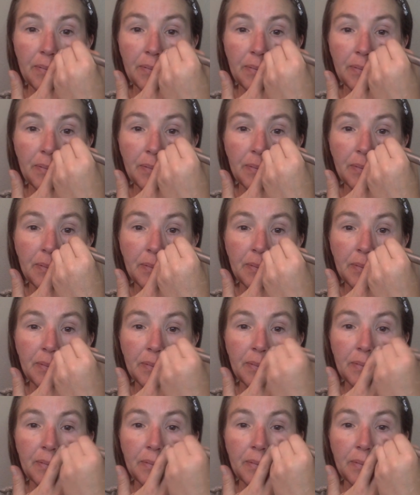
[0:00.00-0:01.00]

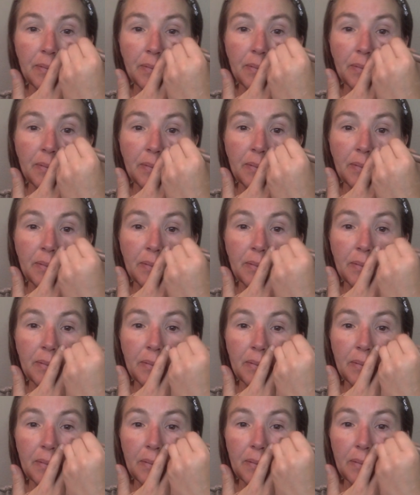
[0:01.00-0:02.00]

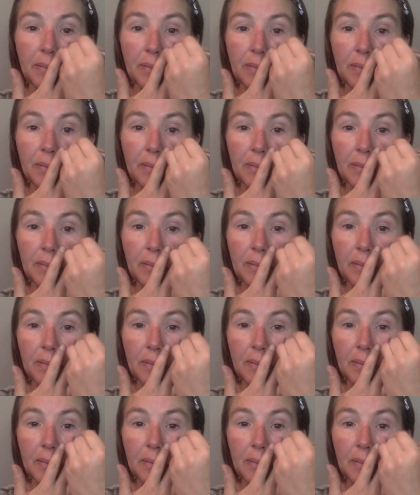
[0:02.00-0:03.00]

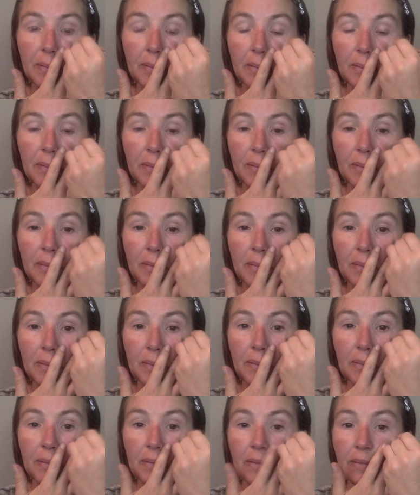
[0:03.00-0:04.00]

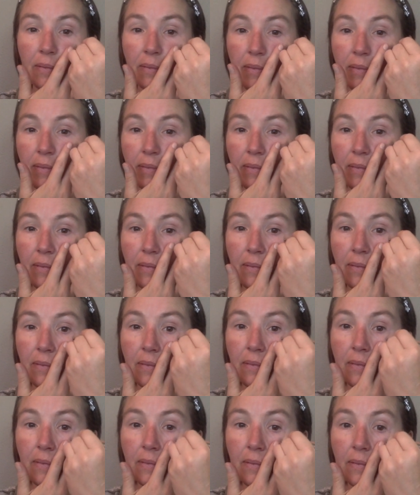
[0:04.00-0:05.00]

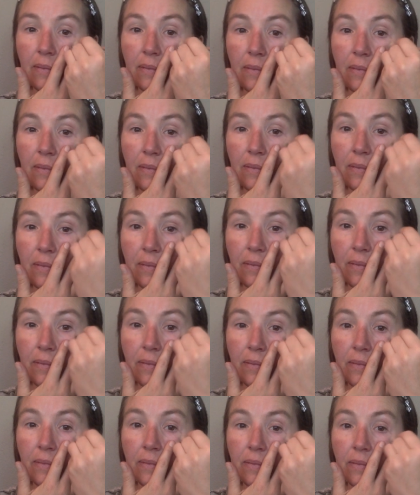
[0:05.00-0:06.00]

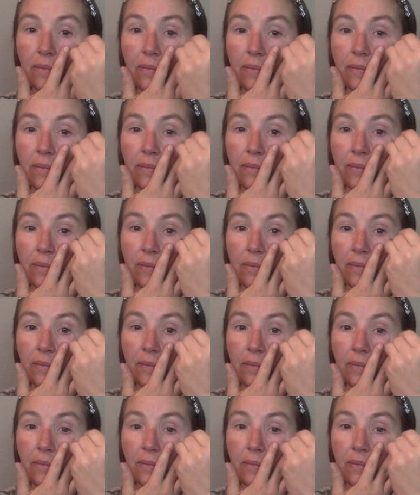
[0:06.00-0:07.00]

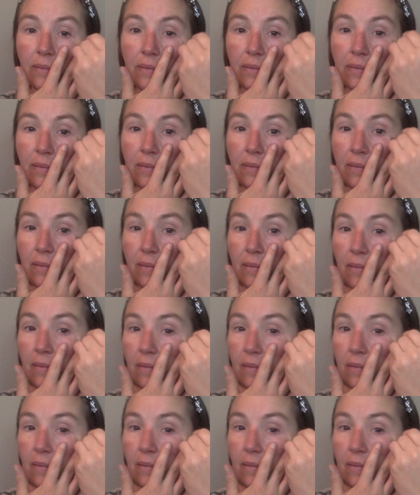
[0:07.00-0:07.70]
(silence)